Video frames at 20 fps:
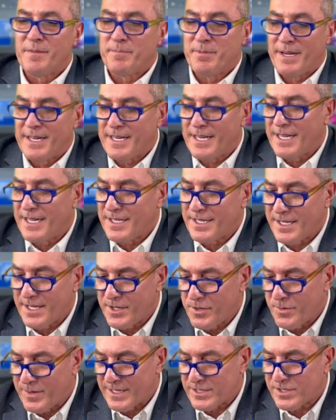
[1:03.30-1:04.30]
But the
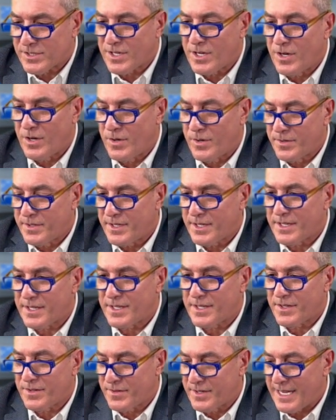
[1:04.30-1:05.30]
U.S. Code,
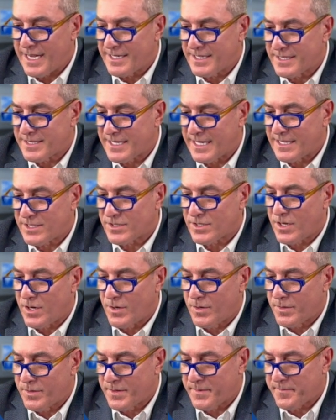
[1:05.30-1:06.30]
United States
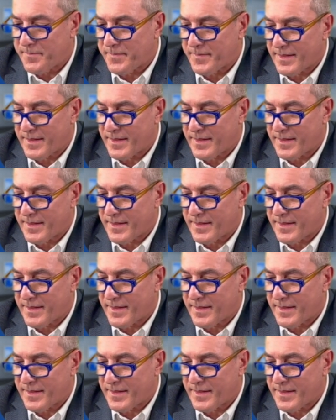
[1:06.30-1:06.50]
Code,